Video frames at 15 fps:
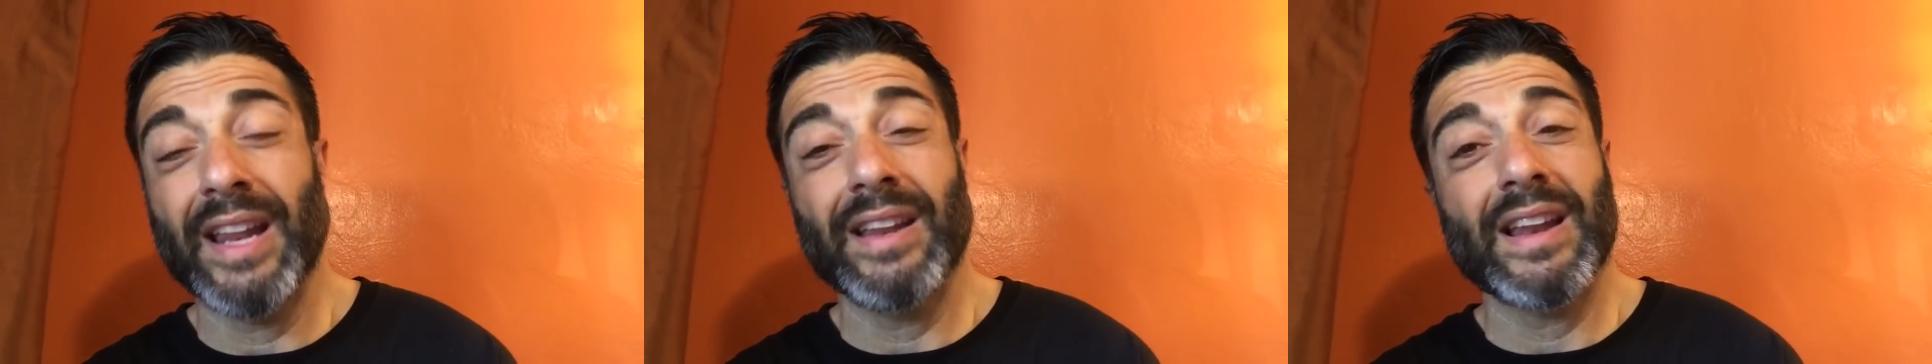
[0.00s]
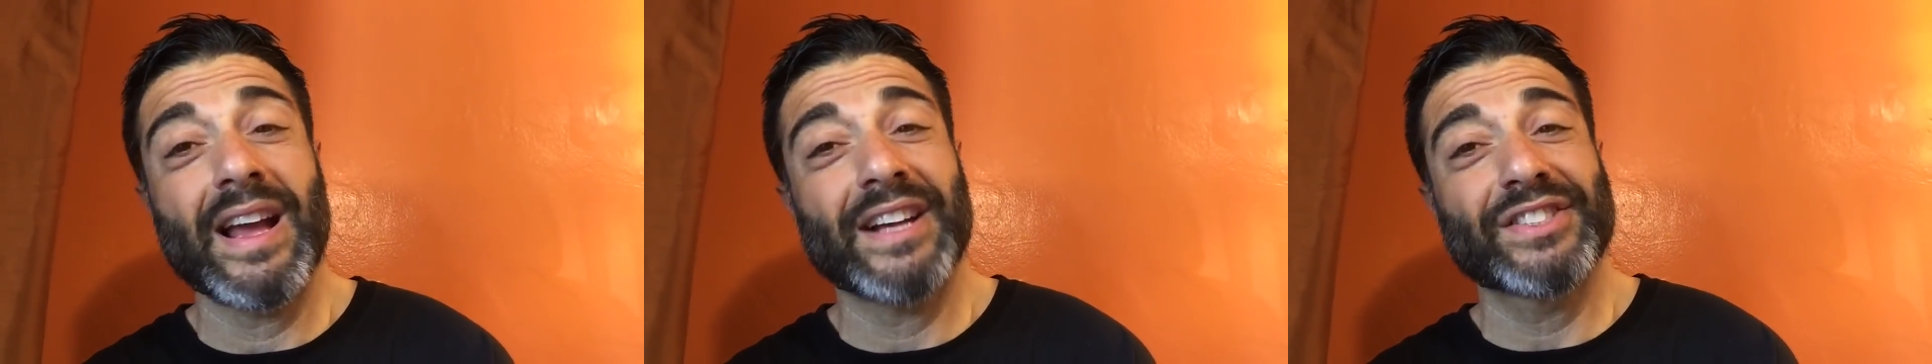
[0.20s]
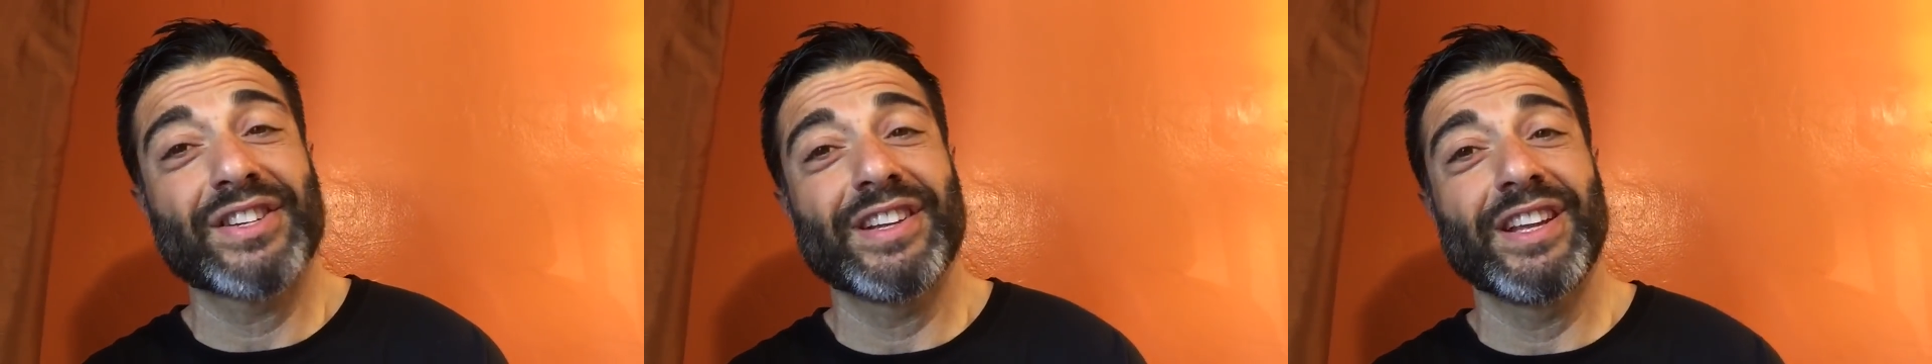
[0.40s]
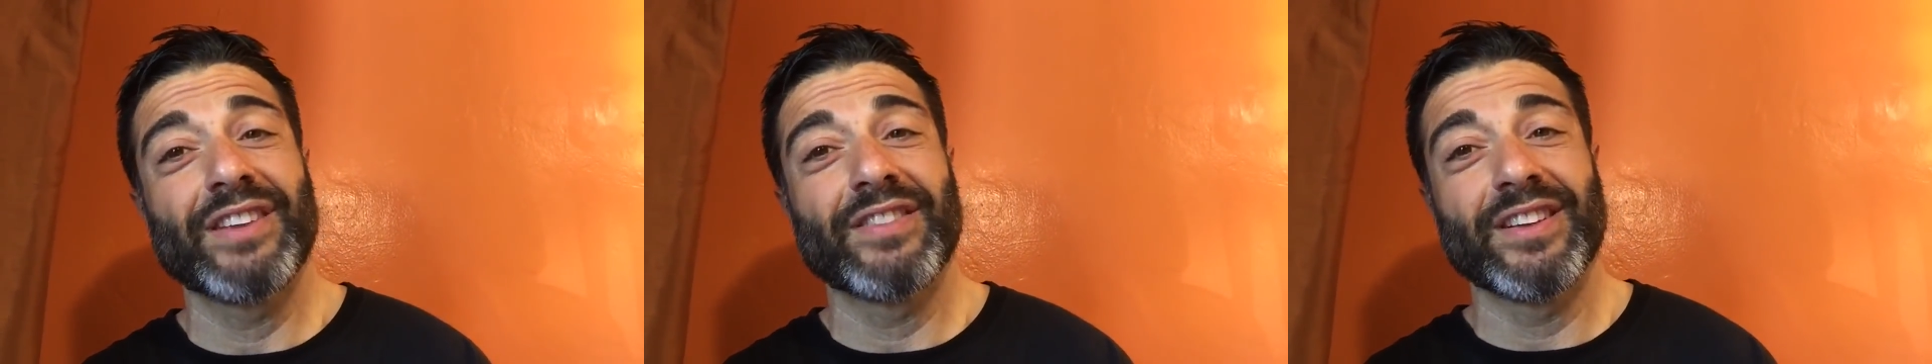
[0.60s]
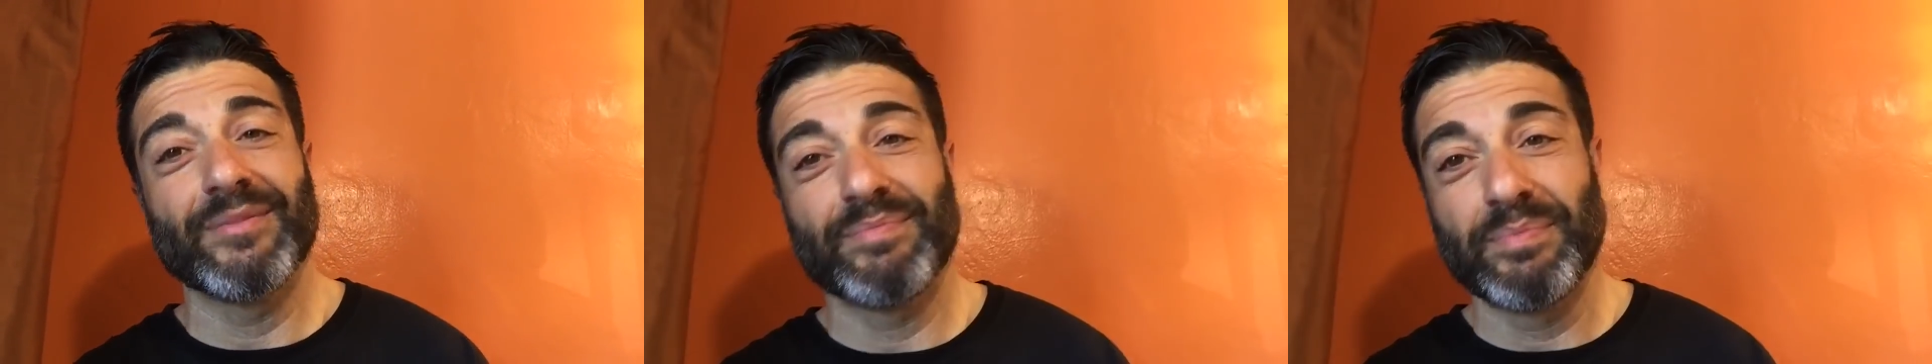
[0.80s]
didn't actually
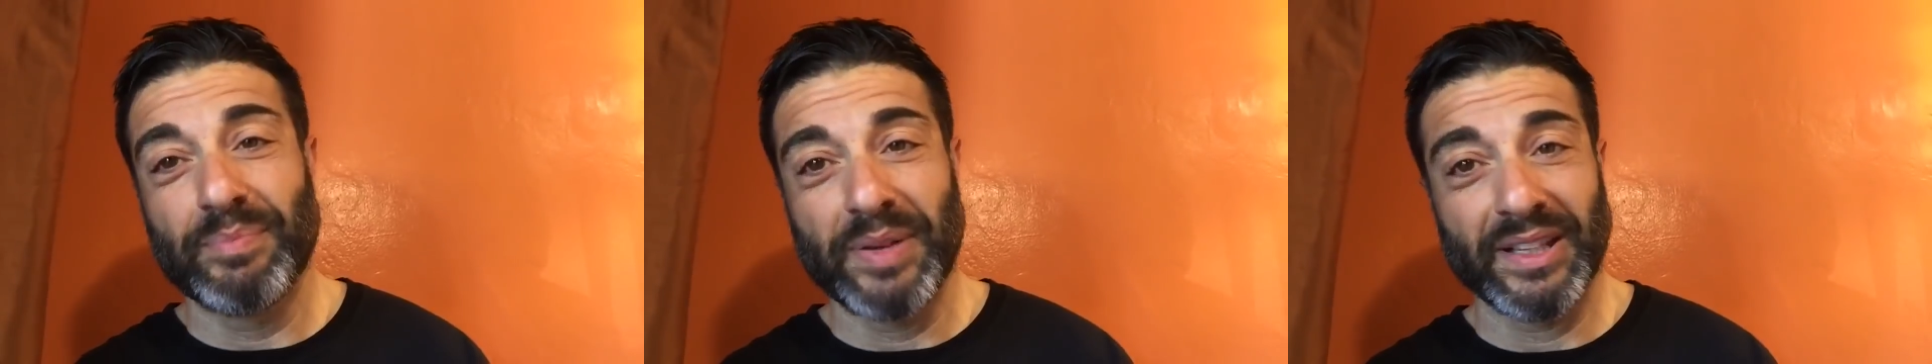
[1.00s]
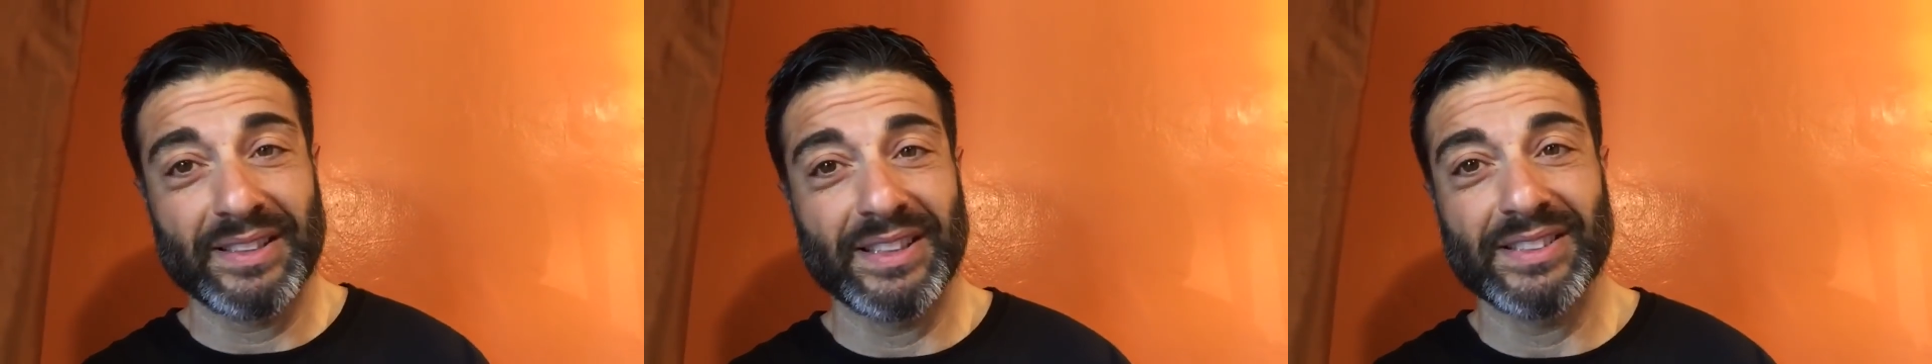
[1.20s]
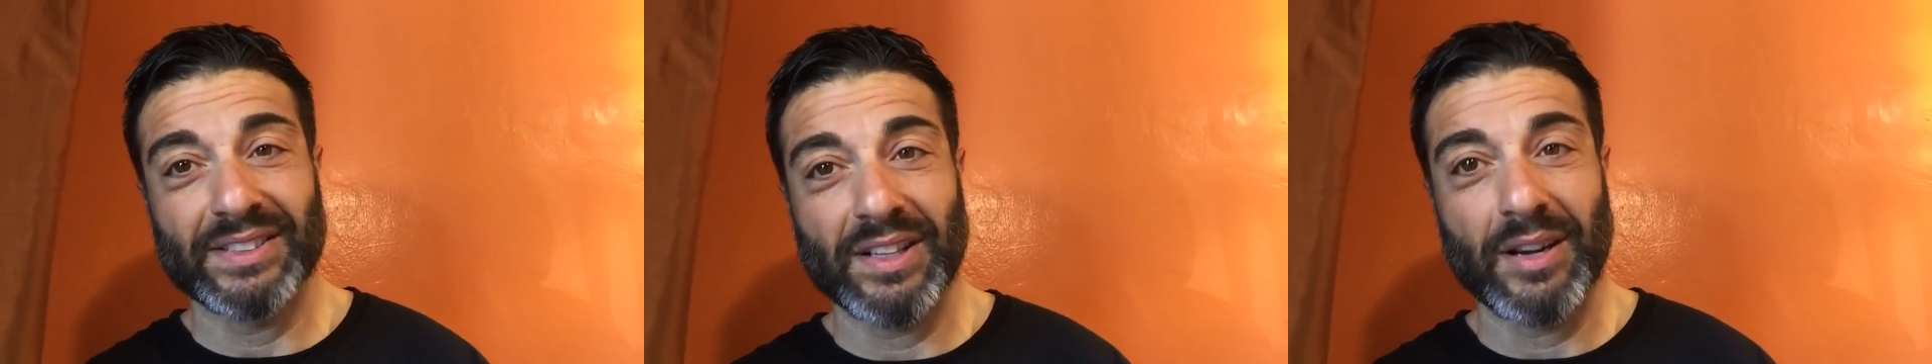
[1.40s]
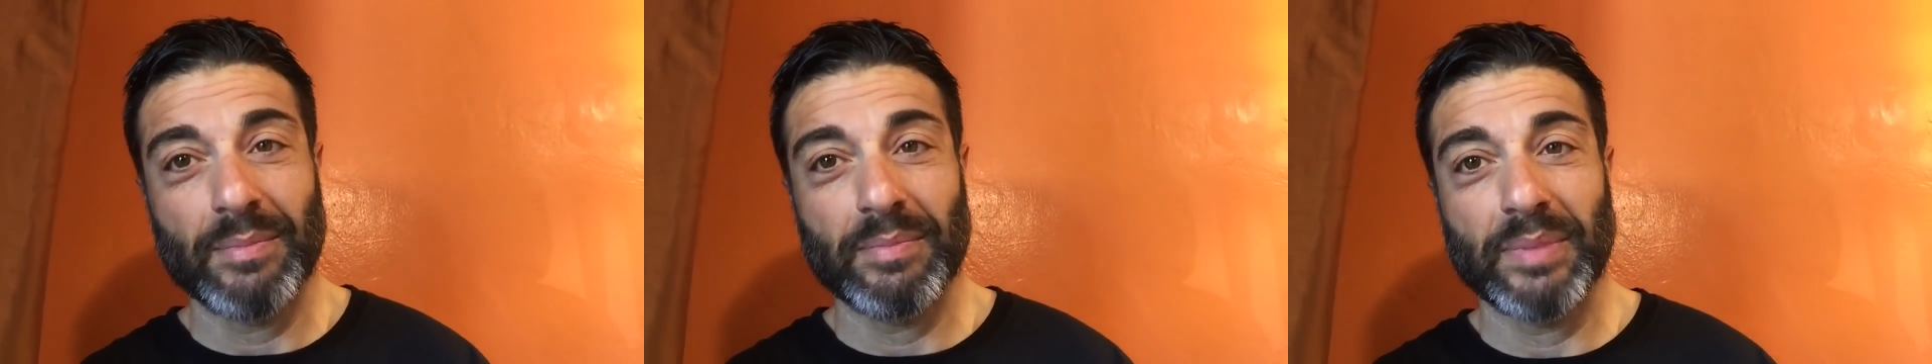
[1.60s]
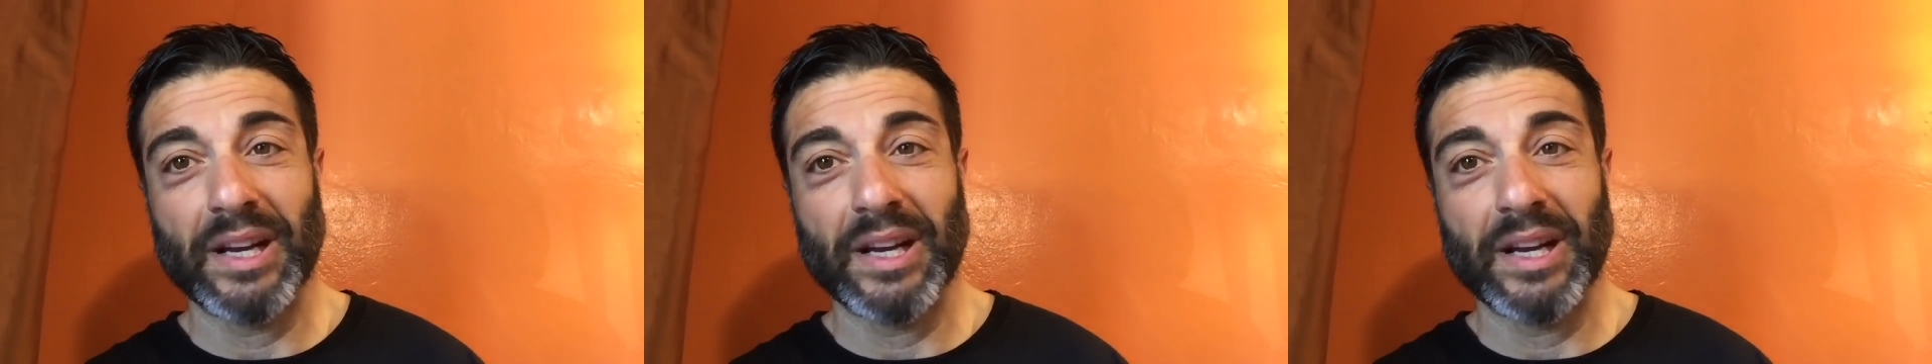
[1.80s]
even pick this up,